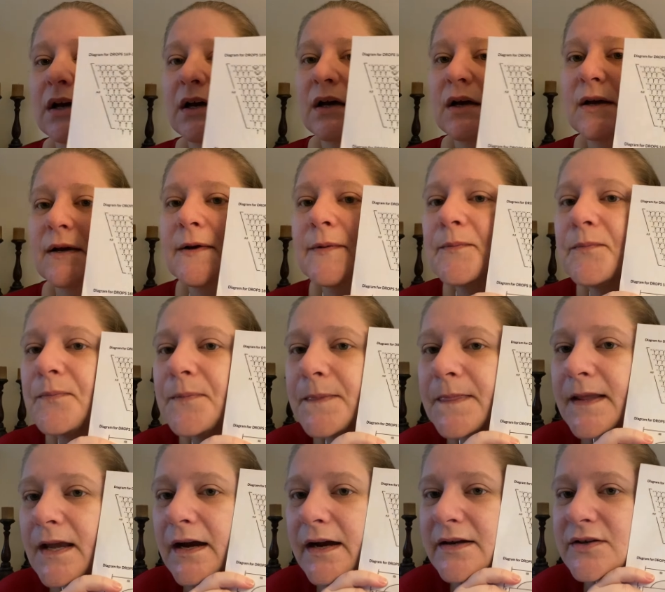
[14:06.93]

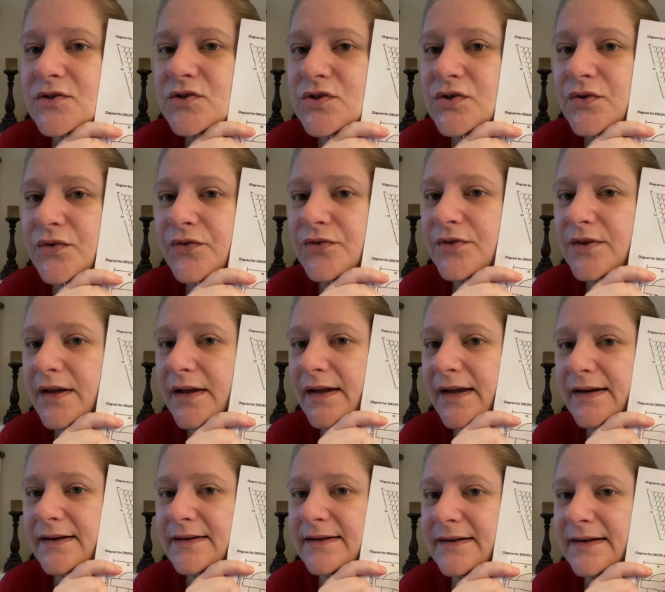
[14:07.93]
I do think
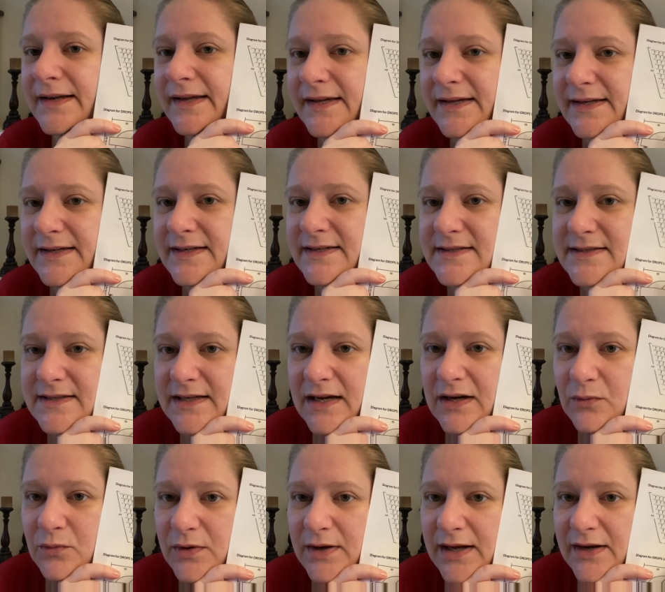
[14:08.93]
at least
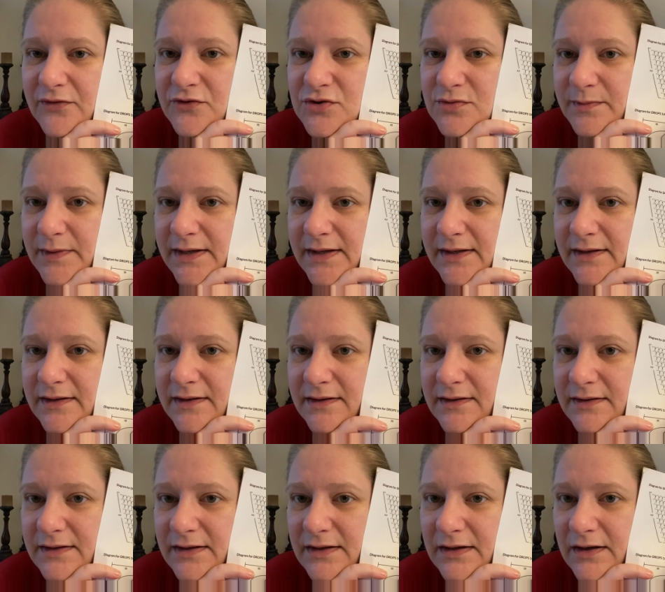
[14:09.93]
I would have to make